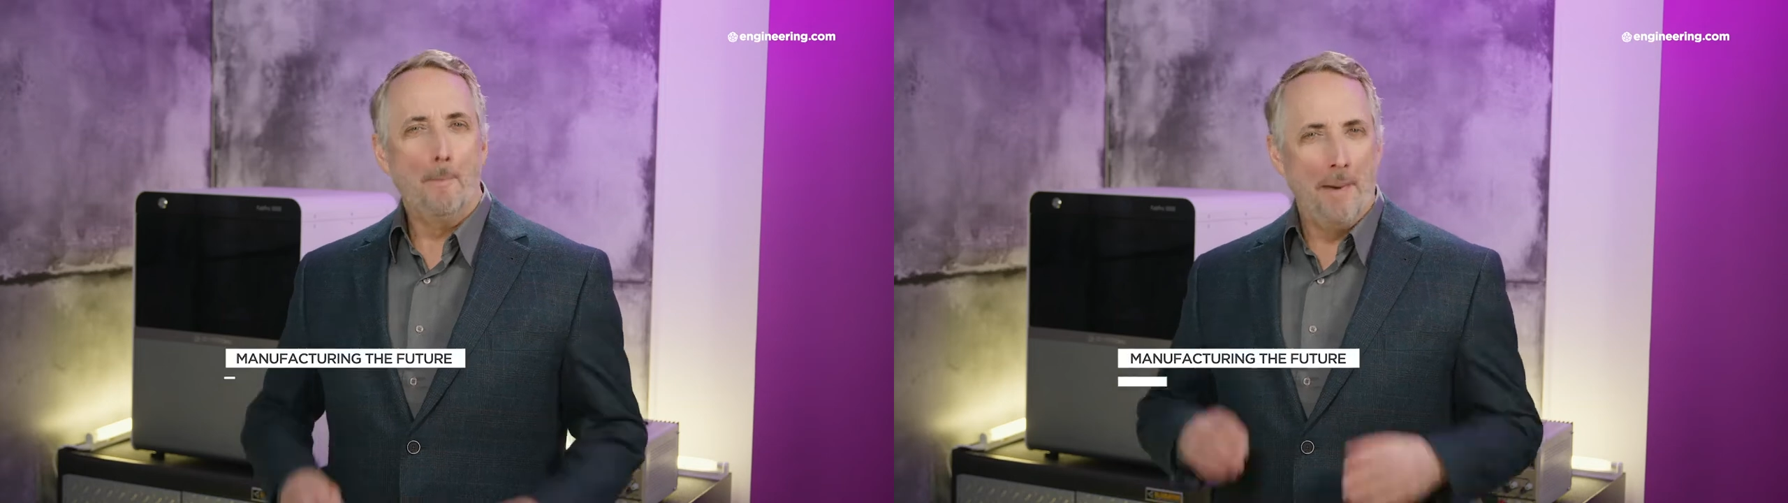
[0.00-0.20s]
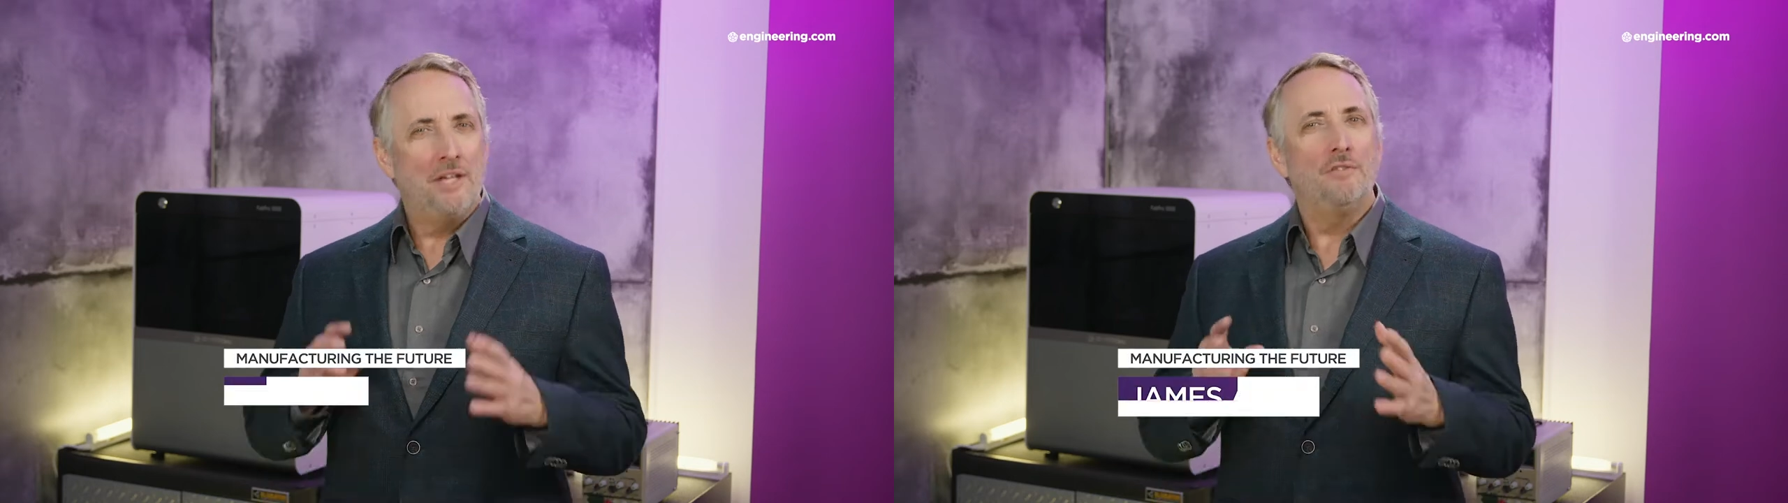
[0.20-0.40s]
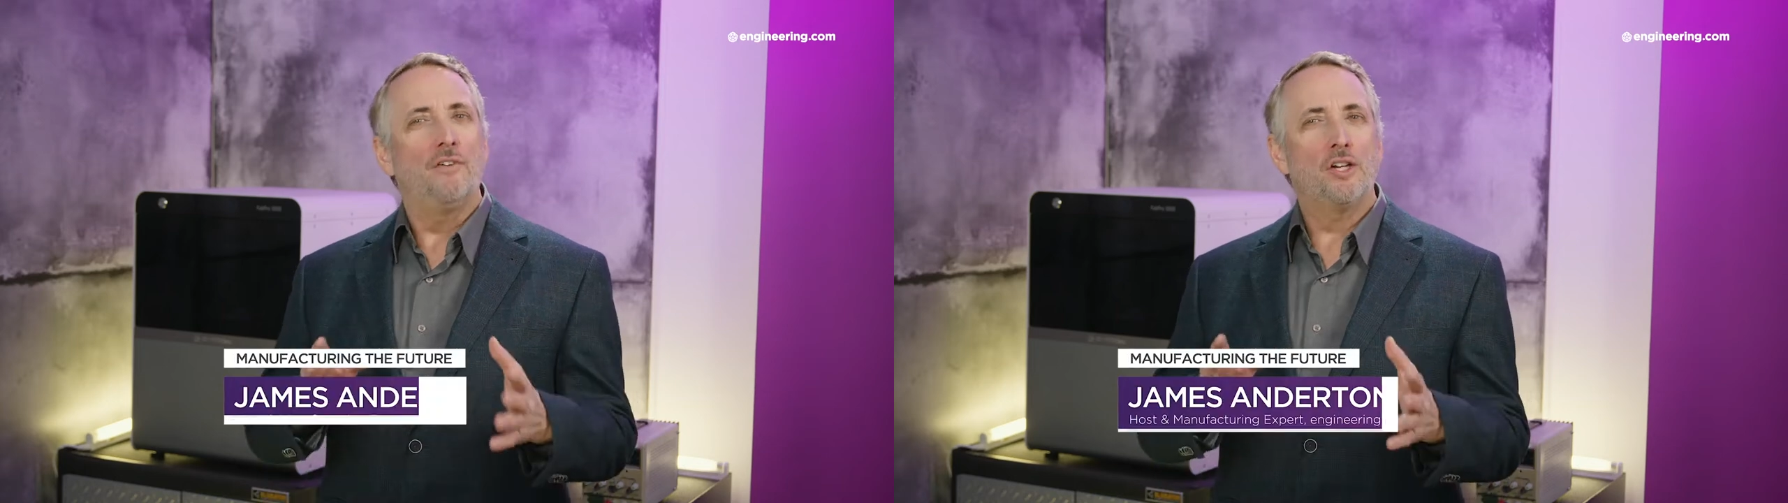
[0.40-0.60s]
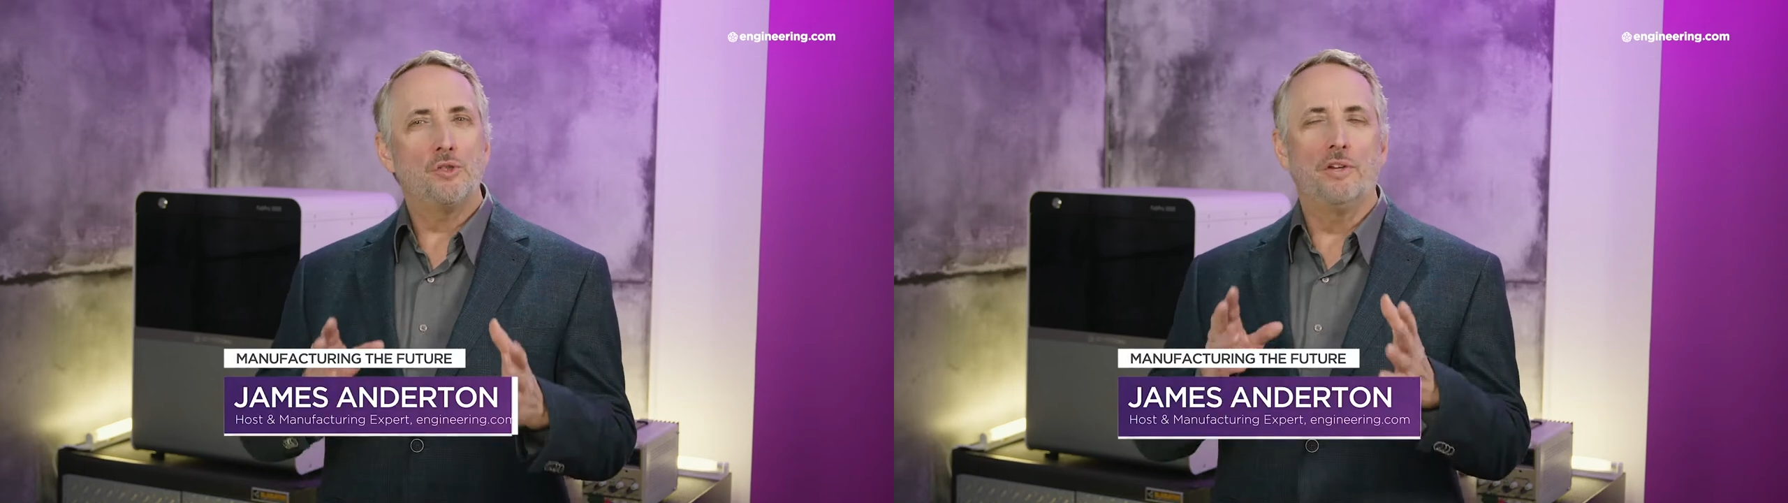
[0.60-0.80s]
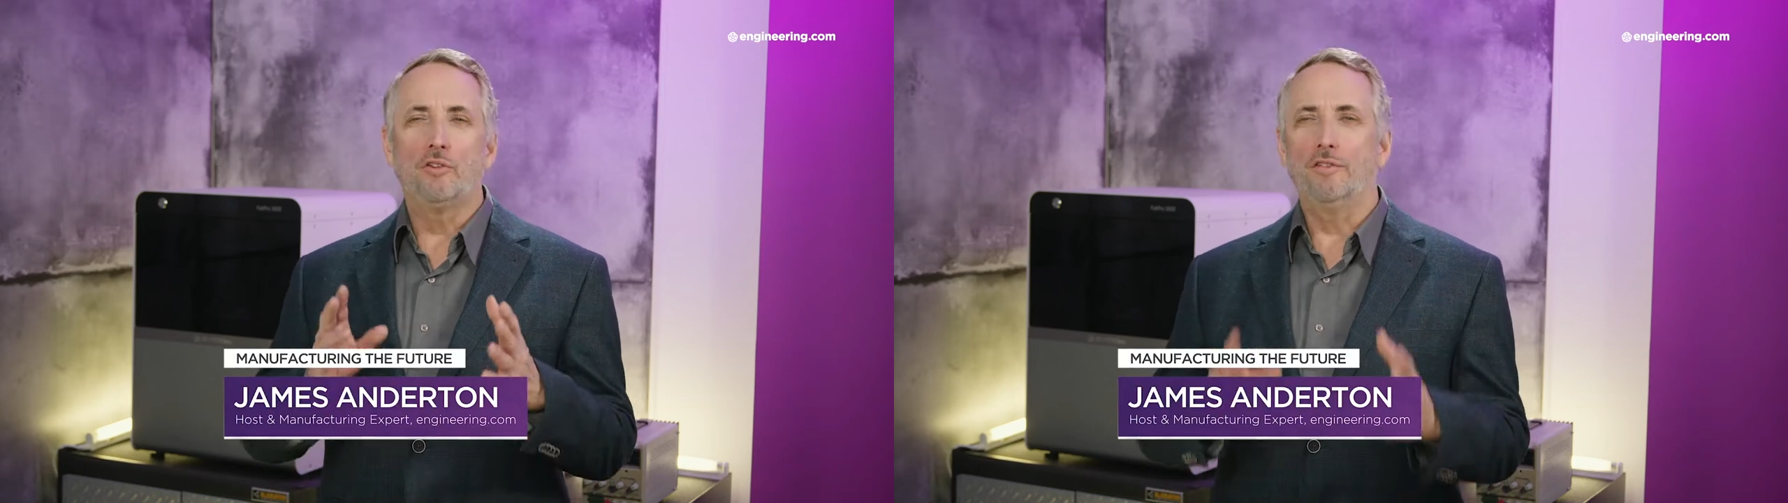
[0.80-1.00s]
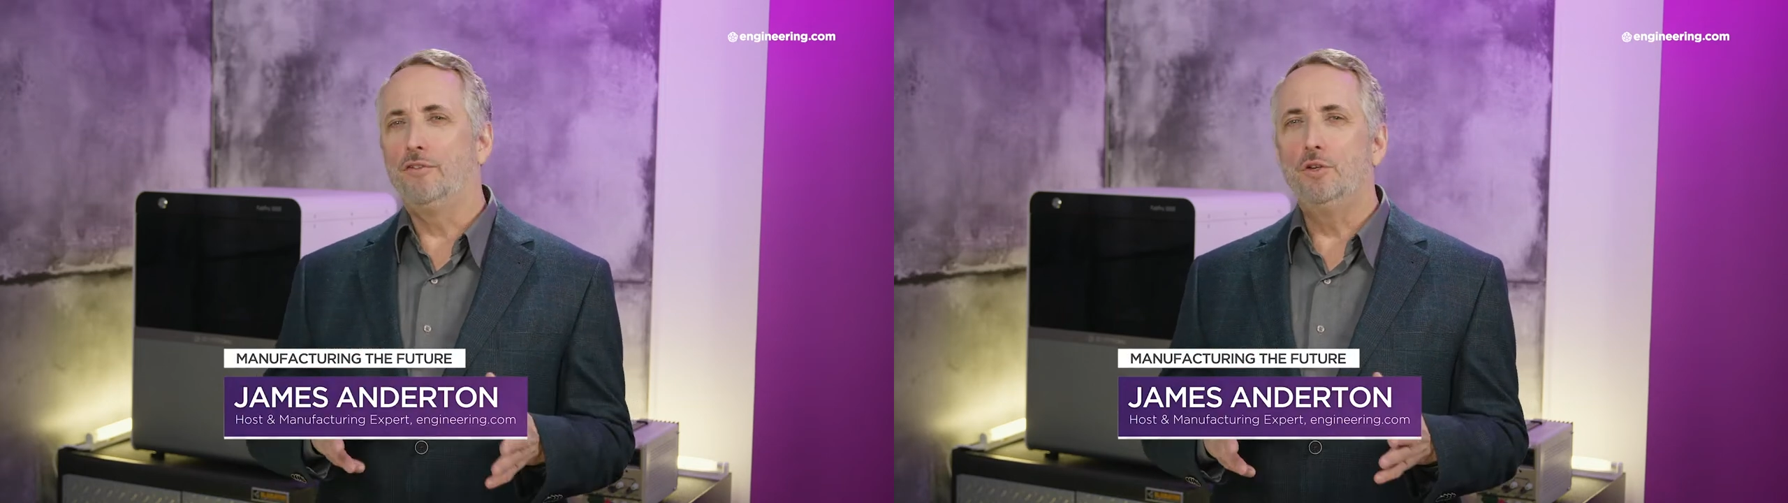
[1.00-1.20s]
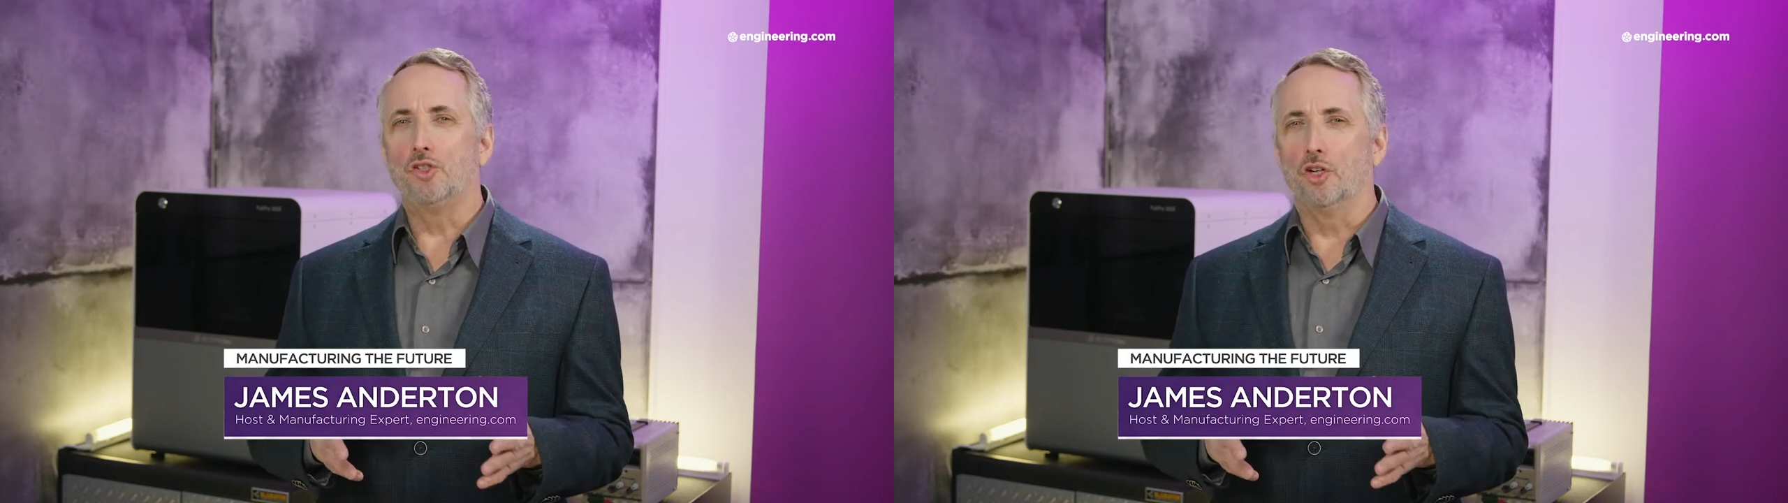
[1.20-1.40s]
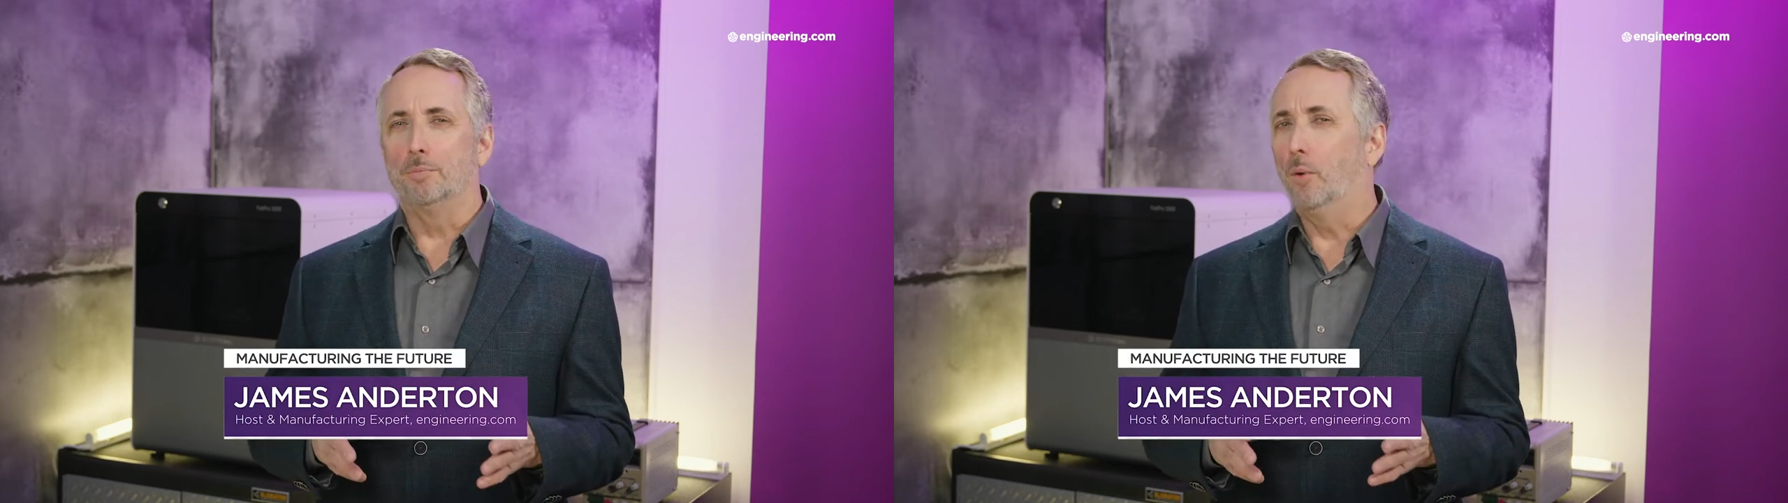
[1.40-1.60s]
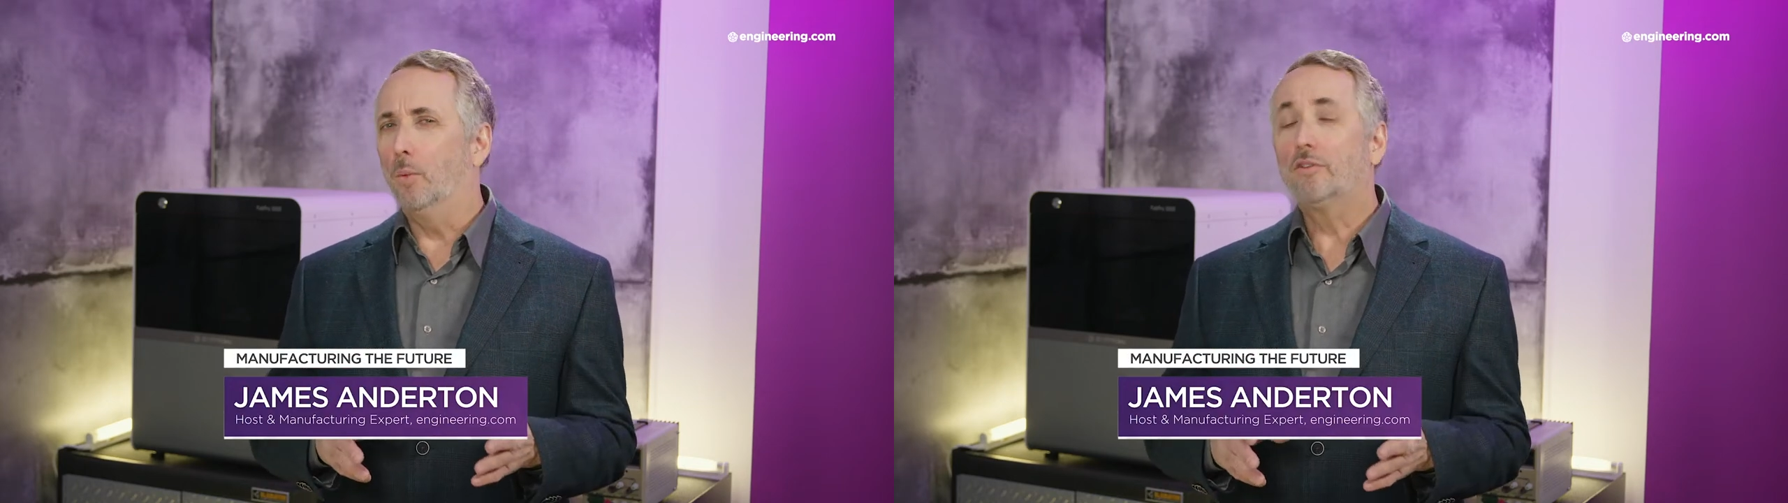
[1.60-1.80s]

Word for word: Manufacturing is the future,